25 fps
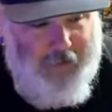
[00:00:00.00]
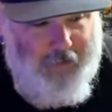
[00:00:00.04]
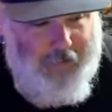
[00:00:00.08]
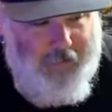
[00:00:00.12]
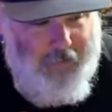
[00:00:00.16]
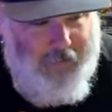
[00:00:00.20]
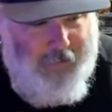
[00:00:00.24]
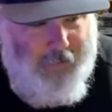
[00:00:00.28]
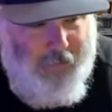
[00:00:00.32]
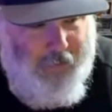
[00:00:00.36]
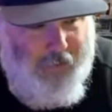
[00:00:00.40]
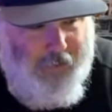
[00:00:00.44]
a
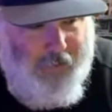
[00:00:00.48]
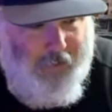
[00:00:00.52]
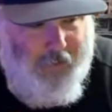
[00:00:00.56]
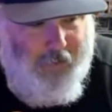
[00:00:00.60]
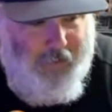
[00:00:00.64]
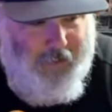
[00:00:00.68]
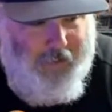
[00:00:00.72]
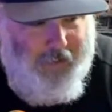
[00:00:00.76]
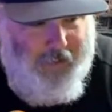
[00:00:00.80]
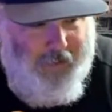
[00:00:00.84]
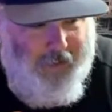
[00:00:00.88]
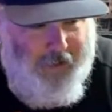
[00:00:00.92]
little more
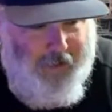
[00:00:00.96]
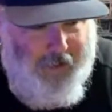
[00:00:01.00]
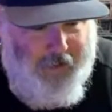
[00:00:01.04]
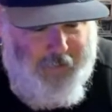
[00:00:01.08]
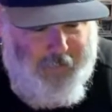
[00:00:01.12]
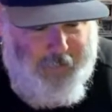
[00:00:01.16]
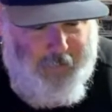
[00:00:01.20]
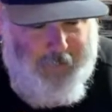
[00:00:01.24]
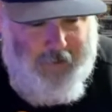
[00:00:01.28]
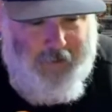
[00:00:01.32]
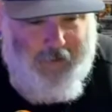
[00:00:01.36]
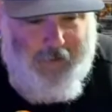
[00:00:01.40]

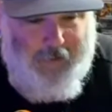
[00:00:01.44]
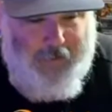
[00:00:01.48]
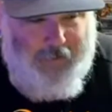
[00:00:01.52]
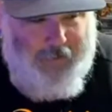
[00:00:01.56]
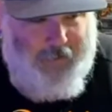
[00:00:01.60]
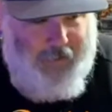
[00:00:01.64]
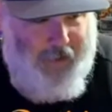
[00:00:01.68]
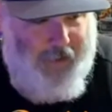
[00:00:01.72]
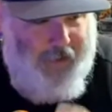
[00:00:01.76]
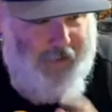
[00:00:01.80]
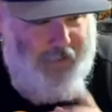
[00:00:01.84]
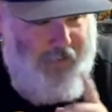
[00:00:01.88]
organized,
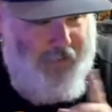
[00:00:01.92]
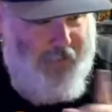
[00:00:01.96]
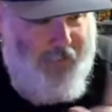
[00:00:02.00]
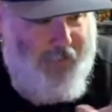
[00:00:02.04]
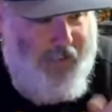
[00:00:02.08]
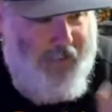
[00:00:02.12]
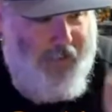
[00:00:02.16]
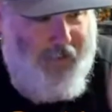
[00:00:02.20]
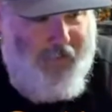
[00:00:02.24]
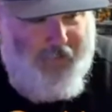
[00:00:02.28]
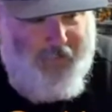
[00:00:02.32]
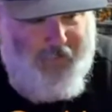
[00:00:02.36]
because as you
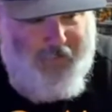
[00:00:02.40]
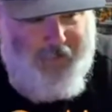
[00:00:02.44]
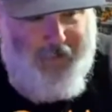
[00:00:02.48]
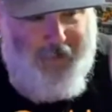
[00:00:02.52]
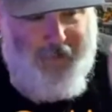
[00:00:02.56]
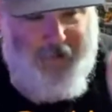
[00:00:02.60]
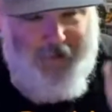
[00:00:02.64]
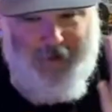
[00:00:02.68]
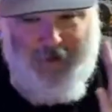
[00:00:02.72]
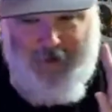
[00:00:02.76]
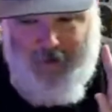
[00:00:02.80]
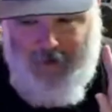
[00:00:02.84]
can
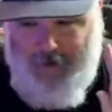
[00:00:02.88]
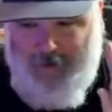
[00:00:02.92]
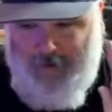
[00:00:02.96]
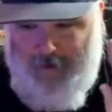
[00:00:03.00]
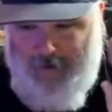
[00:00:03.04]
see,